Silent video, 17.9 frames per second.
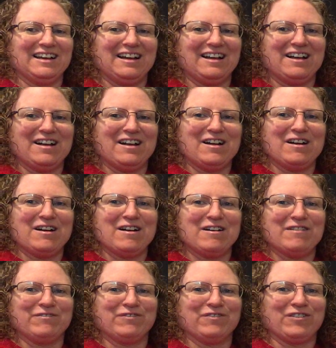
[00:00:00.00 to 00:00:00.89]

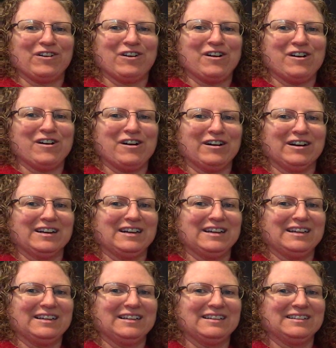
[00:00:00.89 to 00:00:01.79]
A frog.
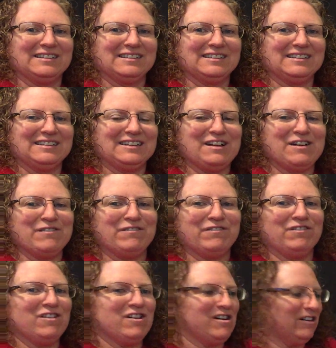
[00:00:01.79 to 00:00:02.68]
A
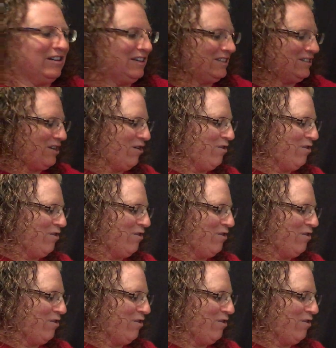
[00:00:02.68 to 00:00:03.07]
frog is